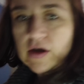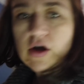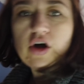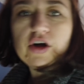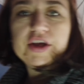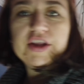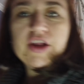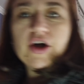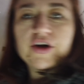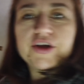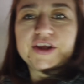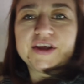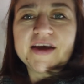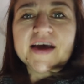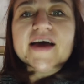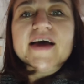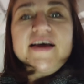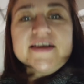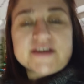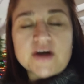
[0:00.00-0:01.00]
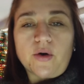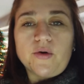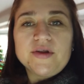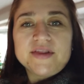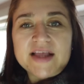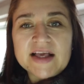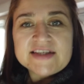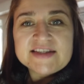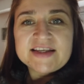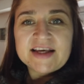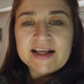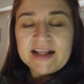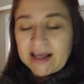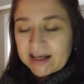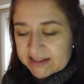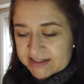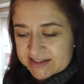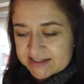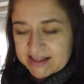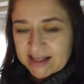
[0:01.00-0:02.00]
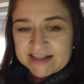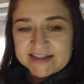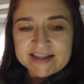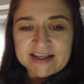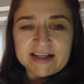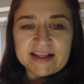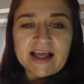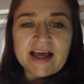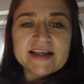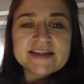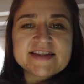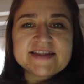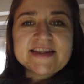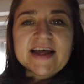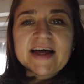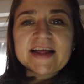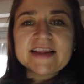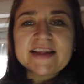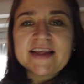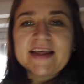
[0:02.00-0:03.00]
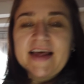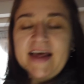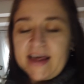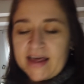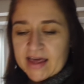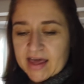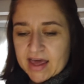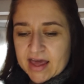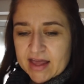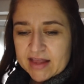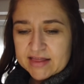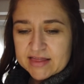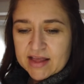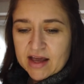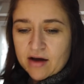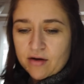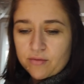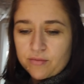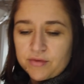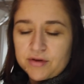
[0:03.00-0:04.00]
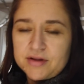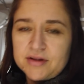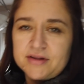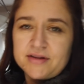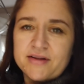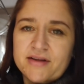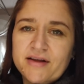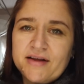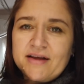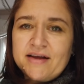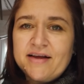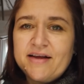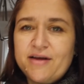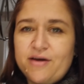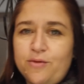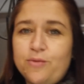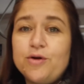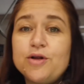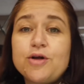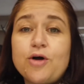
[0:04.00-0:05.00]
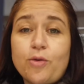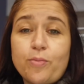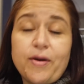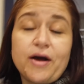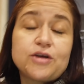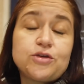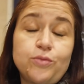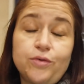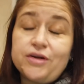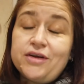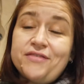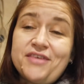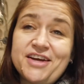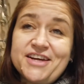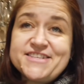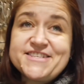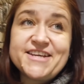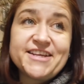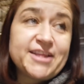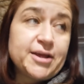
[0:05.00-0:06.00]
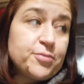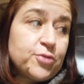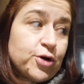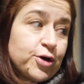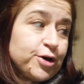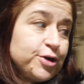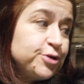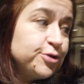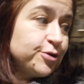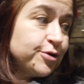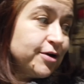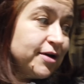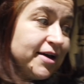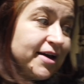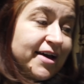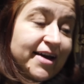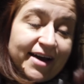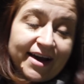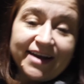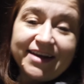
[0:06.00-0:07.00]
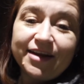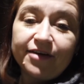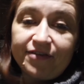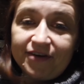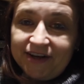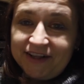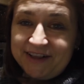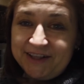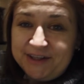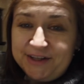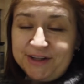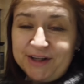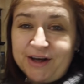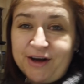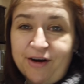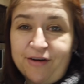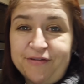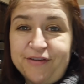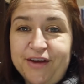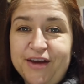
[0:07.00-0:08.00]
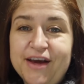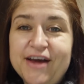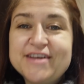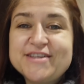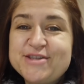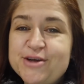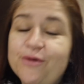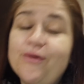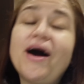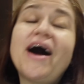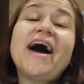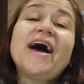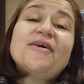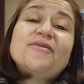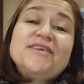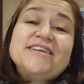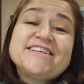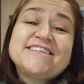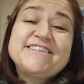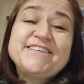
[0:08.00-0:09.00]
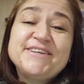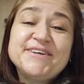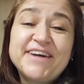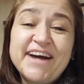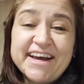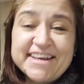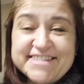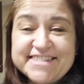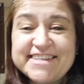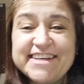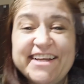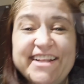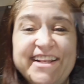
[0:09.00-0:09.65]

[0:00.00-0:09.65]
Okay. So testing lights done, and now we'll go back to whatever I said I'm going to. I definitely need a coffee. So I will see you guys.